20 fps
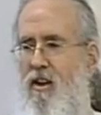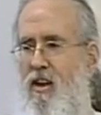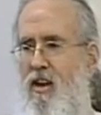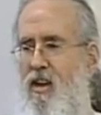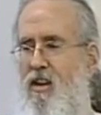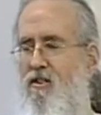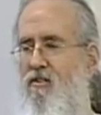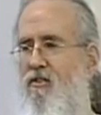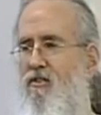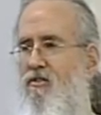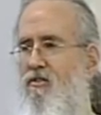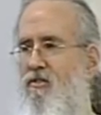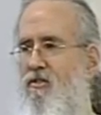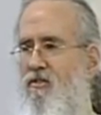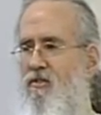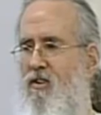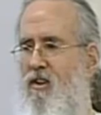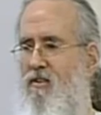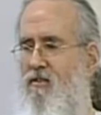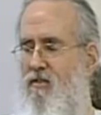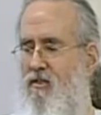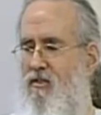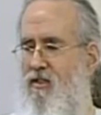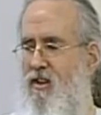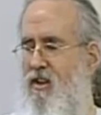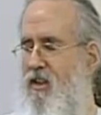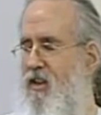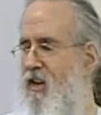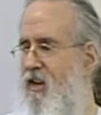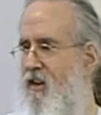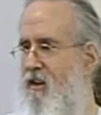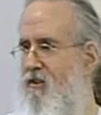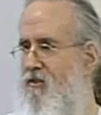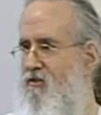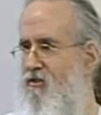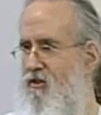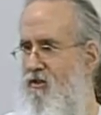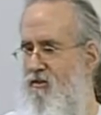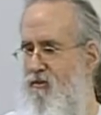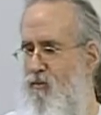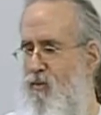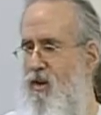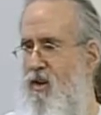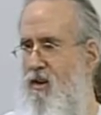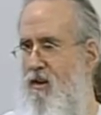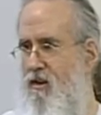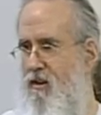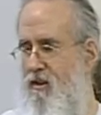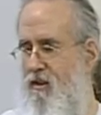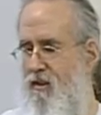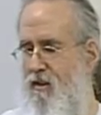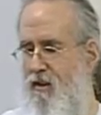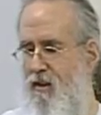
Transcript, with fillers: He just says that the analogy is weak,